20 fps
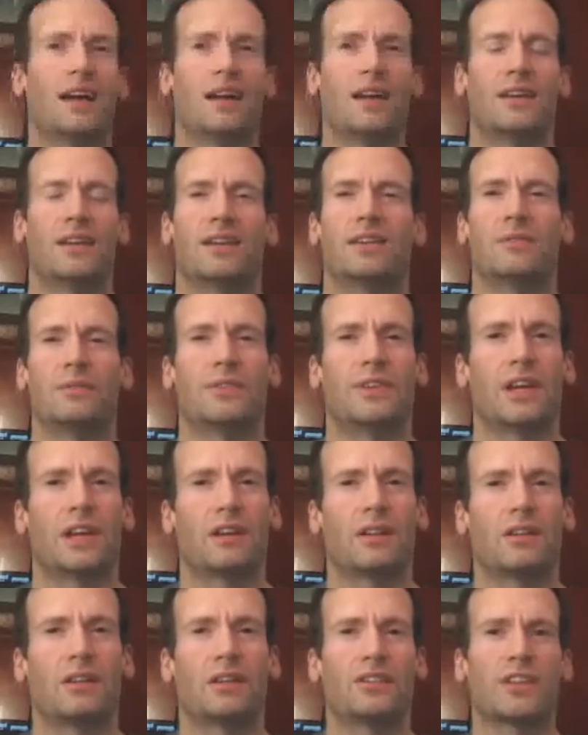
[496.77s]
It would take a
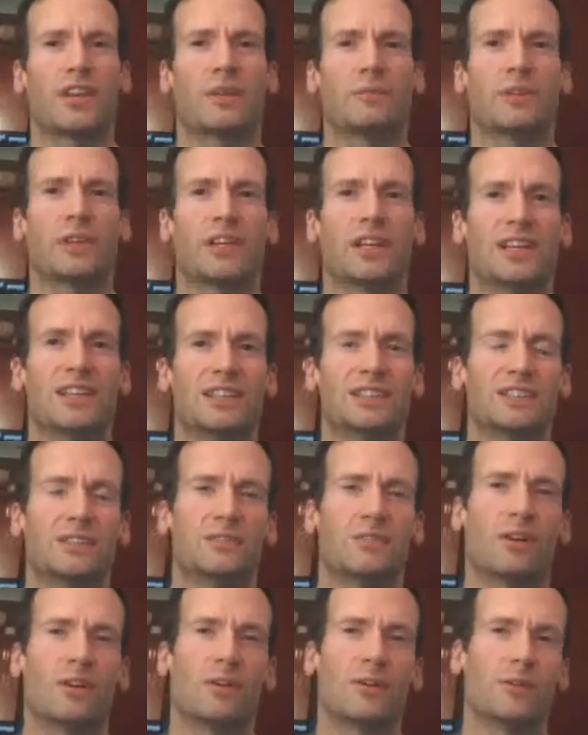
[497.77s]
long time to get
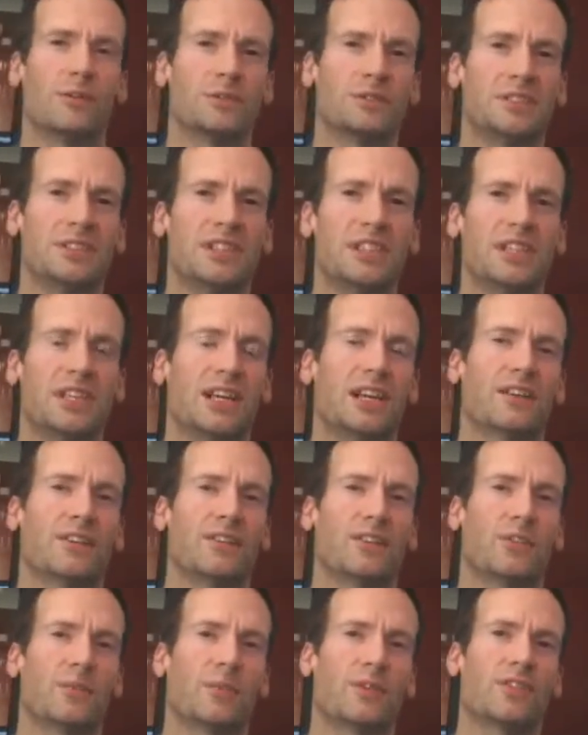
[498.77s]
into all those
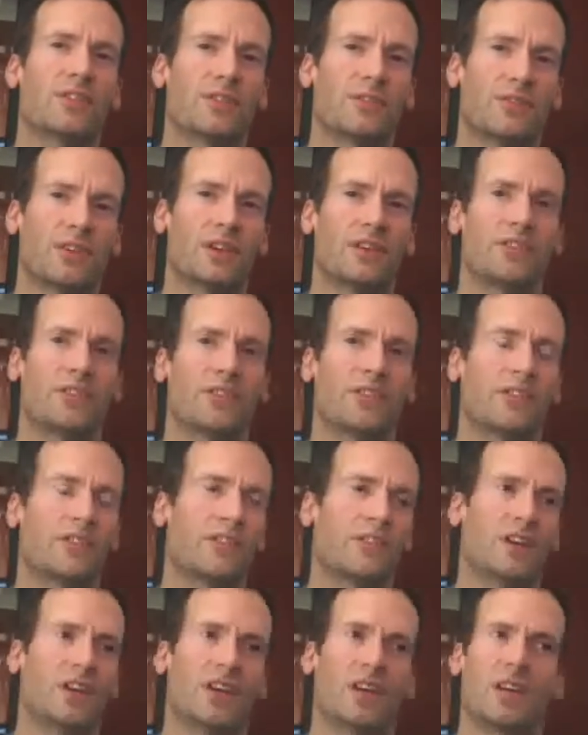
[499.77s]
details, but suffice it to
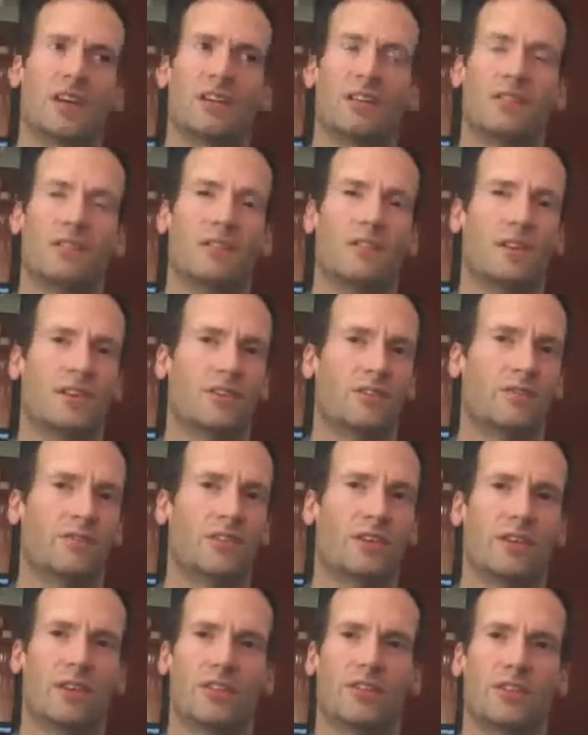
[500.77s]
say, it's
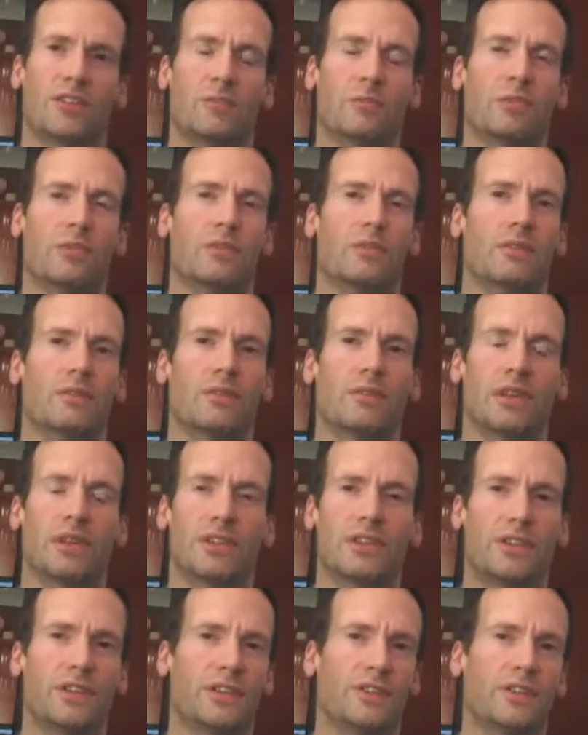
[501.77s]
very simple,
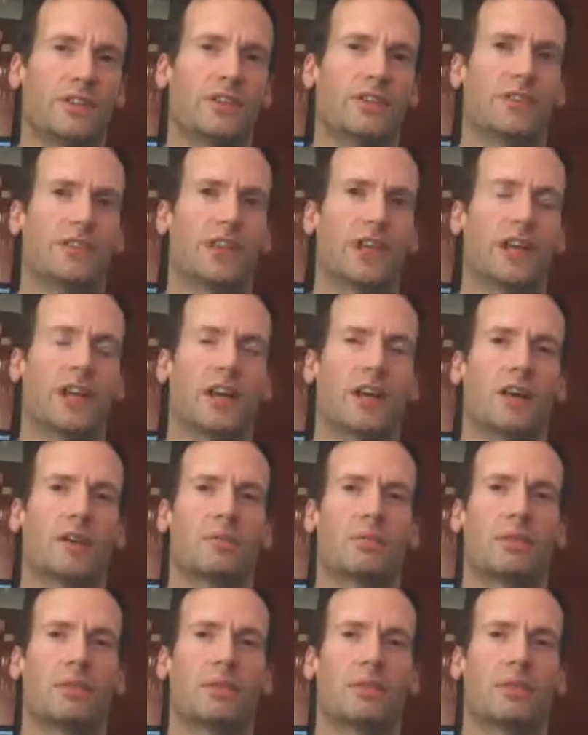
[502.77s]
it's easy to set up,